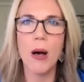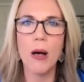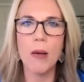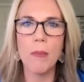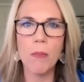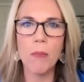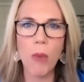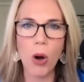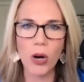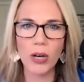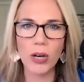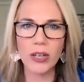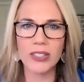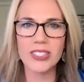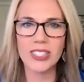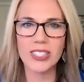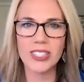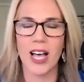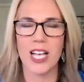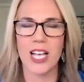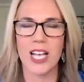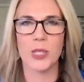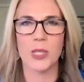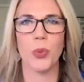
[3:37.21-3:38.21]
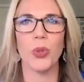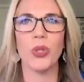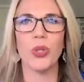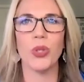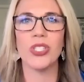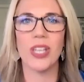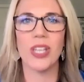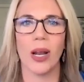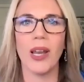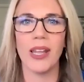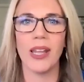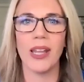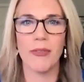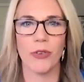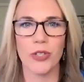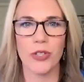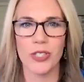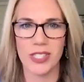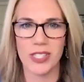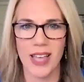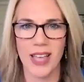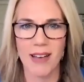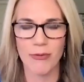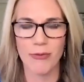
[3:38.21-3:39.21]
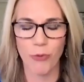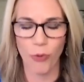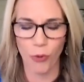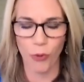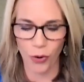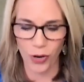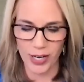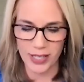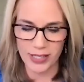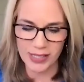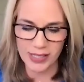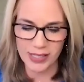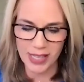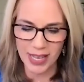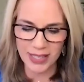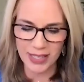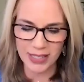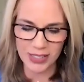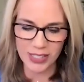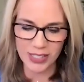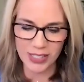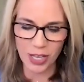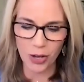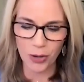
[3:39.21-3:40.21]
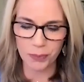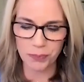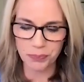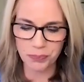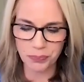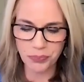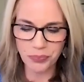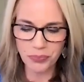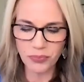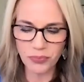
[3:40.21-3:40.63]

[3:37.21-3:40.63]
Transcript: Mark's Gospel delivers that for us. And so